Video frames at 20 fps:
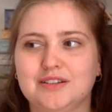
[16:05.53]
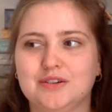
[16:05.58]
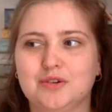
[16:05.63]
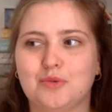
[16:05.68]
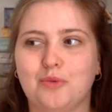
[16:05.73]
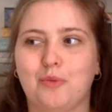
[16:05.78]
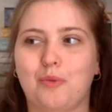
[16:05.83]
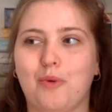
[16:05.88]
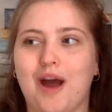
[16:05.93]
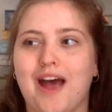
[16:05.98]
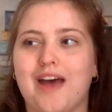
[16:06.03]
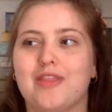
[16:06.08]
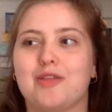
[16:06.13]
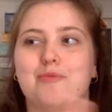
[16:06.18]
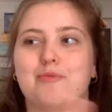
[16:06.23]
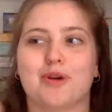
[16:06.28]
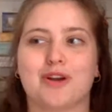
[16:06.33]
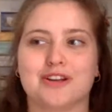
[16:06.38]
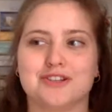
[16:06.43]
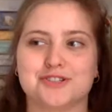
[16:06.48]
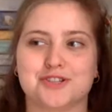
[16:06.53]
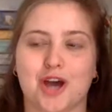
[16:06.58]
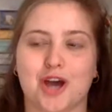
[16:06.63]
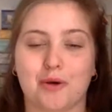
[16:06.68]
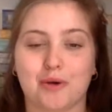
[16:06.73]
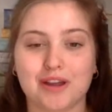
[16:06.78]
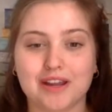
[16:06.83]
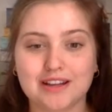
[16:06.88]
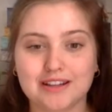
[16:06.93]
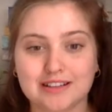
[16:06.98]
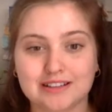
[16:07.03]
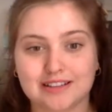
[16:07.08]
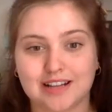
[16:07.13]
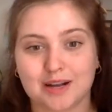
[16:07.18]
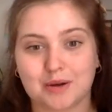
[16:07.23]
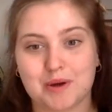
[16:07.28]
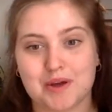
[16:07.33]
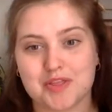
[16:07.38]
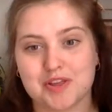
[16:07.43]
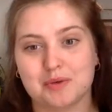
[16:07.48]
where the book is going,
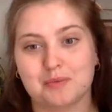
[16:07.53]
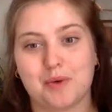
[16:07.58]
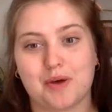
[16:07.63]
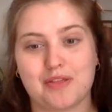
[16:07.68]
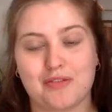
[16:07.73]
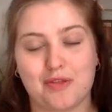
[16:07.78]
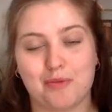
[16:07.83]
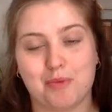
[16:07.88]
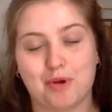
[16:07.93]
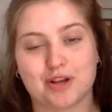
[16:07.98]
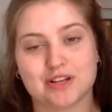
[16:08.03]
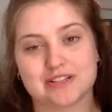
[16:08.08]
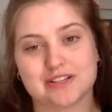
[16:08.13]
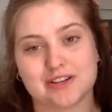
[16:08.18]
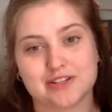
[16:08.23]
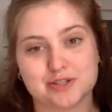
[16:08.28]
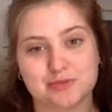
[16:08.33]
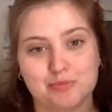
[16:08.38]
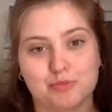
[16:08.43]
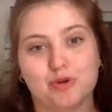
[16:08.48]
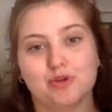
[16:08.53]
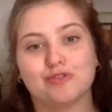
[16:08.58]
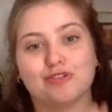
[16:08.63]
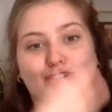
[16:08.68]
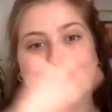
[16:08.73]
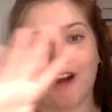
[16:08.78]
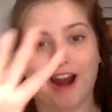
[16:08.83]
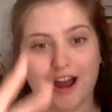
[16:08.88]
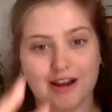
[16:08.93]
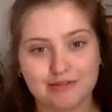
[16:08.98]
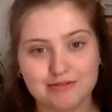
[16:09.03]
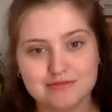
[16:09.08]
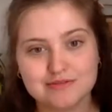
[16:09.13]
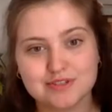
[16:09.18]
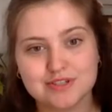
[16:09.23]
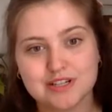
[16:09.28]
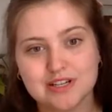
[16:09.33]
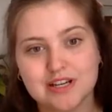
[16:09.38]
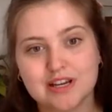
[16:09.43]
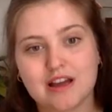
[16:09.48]
like whether the book is going to move around,
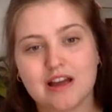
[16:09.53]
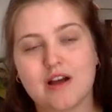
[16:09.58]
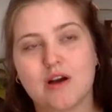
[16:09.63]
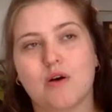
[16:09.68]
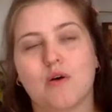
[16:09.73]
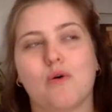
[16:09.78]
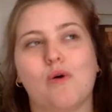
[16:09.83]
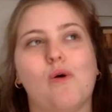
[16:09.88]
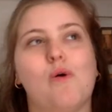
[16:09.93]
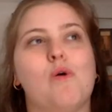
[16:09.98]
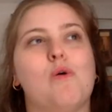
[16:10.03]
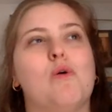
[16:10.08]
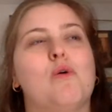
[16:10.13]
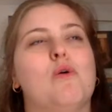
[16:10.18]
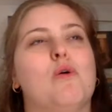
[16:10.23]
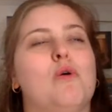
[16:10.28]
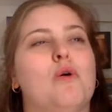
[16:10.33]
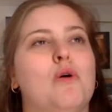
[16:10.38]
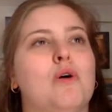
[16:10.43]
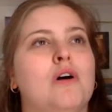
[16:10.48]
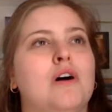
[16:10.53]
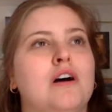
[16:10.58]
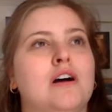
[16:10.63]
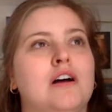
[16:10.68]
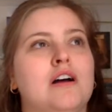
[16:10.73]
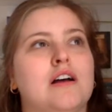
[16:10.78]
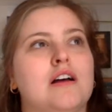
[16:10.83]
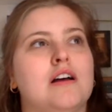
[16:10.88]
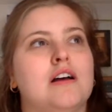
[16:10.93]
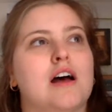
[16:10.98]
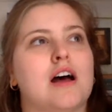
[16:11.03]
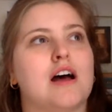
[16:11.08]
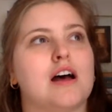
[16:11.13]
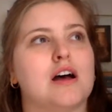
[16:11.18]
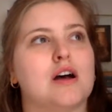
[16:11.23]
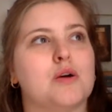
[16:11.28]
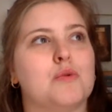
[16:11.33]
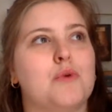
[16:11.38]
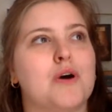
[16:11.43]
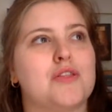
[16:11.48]
or
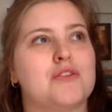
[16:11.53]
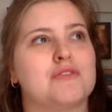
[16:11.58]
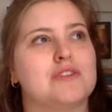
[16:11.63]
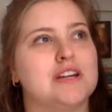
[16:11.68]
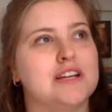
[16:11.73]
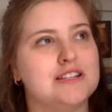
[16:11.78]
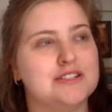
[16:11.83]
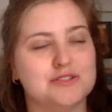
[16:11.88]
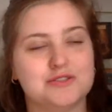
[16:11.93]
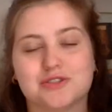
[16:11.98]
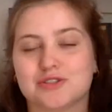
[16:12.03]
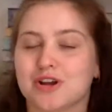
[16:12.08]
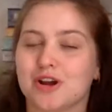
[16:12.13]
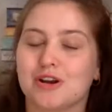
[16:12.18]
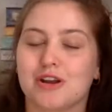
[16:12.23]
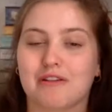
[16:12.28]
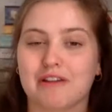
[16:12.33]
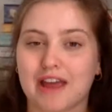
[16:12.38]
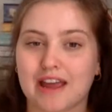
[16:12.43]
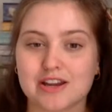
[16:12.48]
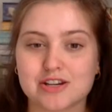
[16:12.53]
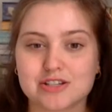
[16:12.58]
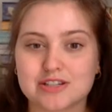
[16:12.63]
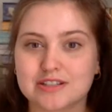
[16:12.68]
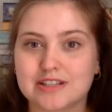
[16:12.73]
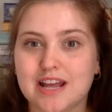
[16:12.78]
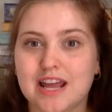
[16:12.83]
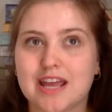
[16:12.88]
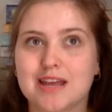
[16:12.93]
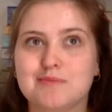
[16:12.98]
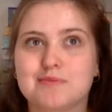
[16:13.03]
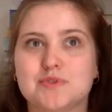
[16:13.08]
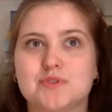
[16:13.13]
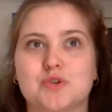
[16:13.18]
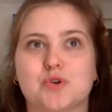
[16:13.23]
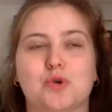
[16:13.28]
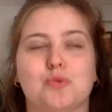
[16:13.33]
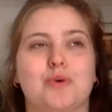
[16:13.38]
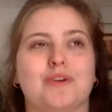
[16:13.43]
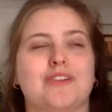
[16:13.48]
whether it needs you to know location names,
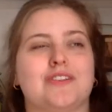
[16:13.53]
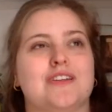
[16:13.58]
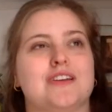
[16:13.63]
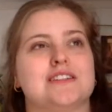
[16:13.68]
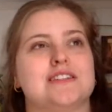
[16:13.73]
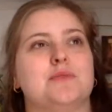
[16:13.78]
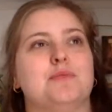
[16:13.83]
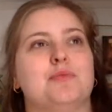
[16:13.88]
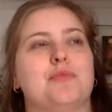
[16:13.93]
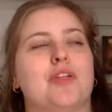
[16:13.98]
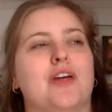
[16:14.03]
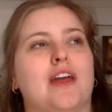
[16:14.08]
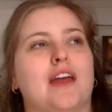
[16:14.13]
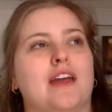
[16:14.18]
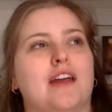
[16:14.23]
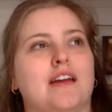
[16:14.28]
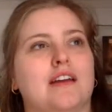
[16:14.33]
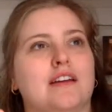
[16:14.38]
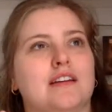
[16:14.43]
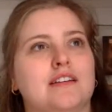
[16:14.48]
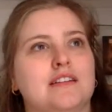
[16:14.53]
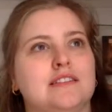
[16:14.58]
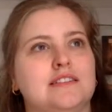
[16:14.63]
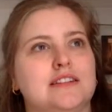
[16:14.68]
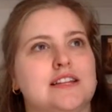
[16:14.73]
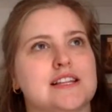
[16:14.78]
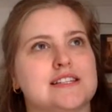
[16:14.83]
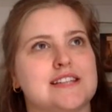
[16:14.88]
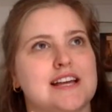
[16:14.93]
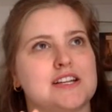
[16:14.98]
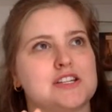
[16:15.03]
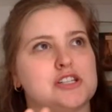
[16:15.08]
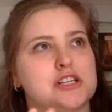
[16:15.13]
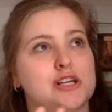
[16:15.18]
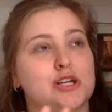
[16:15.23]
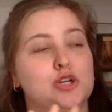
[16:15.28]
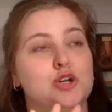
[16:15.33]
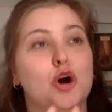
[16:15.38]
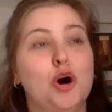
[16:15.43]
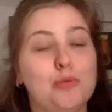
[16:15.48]
or whether there's something that's
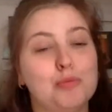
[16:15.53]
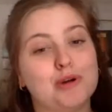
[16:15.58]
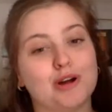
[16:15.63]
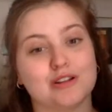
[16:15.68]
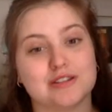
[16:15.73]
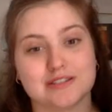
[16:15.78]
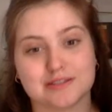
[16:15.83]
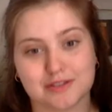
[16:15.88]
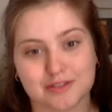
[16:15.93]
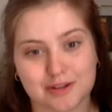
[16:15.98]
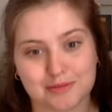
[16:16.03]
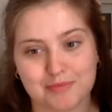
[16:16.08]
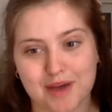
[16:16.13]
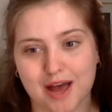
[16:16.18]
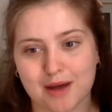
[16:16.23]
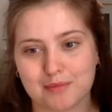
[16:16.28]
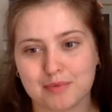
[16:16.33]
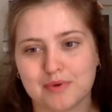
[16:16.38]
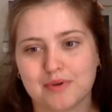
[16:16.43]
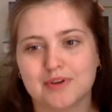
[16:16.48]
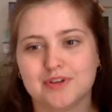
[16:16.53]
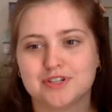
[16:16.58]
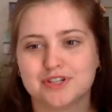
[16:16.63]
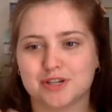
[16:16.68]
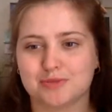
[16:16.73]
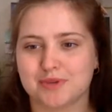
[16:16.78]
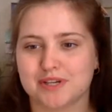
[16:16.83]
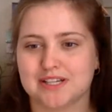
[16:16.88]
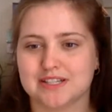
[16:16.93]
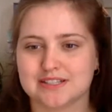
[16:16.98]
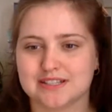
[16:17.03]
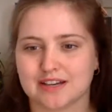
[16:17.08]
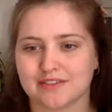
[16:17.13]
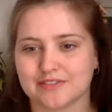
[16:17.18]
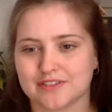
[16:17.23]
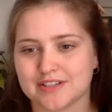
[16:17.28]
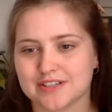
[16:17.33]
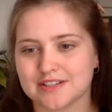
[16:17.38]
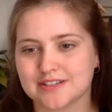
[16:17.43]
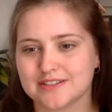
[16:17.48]
actually not plotted on the map to be
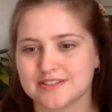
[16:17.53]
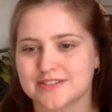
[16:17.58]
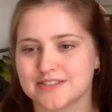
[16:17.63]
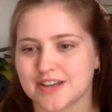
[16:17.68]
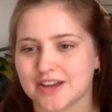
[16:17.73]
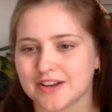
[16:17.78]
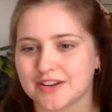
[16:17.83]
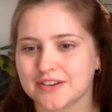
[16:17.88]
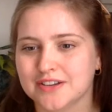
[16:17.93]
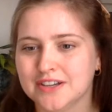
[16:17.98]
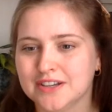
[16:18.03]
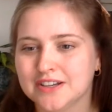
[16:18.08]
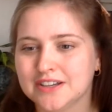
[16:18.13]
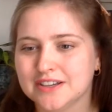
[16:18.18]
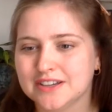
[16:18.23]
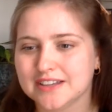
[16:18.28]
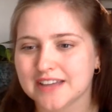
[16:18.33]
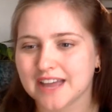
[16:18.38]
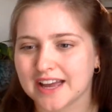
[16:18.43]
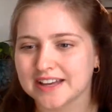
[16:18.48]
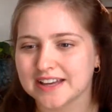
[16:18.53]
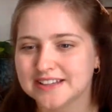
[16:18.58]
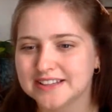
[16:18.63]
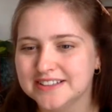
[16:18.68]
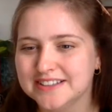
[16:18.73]
discovered. So yeah.